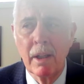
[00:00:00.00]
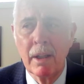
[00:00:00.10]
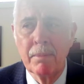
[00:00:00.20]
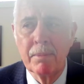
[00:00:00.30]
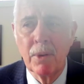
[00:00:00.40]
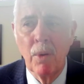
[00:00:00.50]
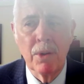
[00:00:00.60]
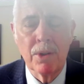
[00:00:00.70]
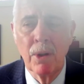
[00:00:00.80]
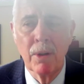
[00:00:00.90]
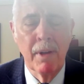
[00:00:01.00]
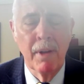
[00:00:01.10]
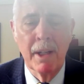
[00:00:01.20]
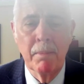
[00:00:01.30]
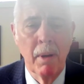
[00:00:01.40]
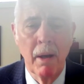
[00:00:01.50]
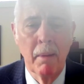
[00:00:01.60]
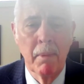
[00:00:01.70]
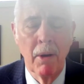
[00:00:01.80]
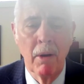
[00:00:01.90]
it's the um, cornerstone of any
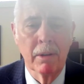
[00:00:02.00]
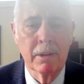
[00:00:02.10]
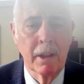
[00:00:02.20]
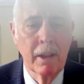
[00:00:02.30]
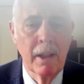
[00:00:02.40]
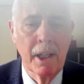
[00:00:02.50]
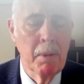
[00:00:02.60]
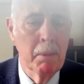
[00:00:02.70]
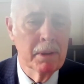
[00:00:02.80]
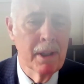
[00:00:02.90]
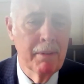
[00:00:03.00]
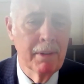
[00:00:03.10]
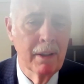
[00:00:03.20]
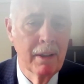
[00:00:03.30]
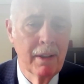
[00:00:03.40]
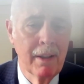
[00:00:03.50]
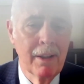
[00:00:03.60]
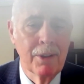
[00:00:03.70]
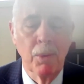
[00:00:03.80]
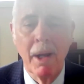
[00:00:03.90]
uh, mayoralty is public safety.
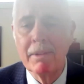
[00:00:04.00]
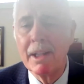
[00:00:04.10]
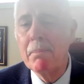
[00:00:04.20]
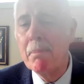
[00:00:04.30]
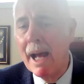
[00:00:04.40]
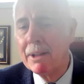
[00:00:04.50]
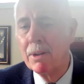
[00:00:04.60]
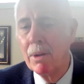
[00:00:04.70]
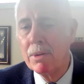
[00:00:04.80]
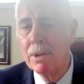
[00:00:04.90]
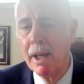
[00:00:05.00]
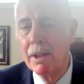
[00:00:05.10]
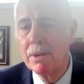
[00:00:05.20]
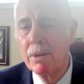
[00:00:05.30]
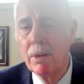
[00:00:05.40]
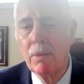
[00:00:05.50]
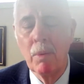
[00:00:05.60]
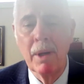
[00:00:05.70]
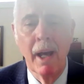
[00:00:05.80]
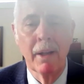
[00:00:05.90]
So we have to get back to those days
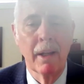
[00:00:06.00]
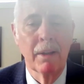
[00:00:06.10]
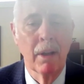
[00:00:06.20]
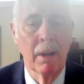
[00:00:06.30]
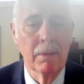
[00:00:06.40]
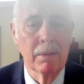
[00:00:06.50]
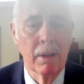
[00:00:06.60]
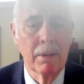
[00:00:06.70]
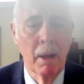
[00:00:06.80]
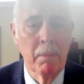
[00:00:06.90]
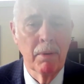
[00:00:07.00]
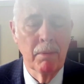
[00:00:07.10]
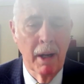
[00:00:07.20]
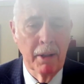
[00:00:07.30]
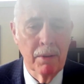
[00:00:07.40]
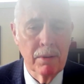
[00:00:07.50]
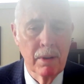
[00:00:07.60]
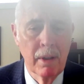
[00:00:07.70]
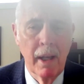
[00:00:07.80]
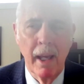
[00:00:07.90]
where we had a, a, a number in
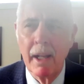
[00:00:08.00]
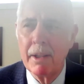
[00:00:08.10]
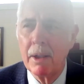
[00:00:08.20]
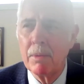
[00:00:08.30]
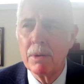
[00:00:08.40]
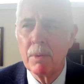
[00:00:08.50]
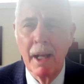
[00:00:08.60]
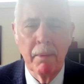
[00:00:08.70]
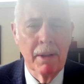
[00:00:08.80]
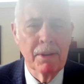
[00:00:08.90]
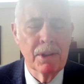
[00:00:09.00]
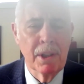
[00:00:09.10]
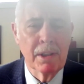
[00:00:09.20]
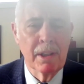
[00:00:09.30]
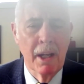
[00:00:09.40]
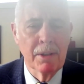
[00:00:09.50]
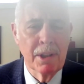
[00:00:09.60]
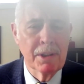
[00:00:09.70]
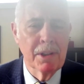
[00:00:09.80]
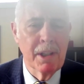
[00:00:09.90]
Rikers and I think it was we had around
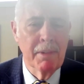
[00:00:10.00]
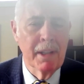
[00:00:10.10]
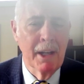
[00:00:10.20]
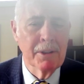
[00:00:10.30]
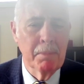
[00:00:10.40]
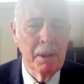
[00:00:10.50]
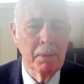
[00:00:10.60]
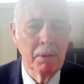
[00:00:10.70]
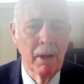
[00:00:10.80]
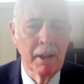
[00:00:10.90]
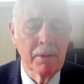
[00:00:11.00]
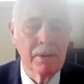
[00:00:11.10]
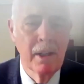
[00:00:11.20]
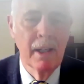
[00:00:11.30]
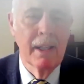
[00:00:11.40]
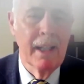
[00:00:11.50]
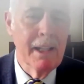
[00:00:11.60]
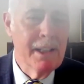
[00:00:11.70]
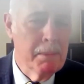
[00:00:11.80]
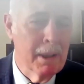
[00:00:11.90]
6,000, 6 7,000 people in Rikers.
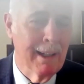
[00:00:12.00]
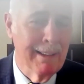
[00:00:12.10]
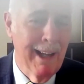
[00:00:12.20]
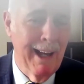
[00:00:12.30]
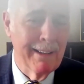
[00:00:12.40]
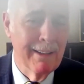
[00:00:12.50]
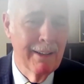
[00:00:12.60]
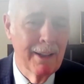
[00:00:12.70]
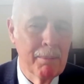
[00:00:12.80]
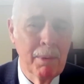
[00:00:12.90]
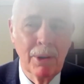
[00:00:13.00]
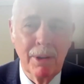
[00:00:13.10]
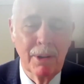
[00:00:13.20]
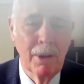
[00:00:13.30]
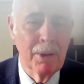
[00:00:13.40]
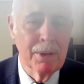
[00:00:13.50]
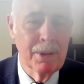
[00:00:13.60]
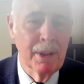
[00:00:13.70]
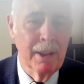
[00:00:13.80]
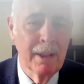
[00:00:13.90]
Now that seems like a lot, but look at New
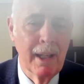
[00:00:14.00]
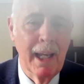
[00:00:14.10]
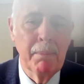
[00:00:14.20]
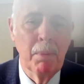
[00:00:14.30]
York City.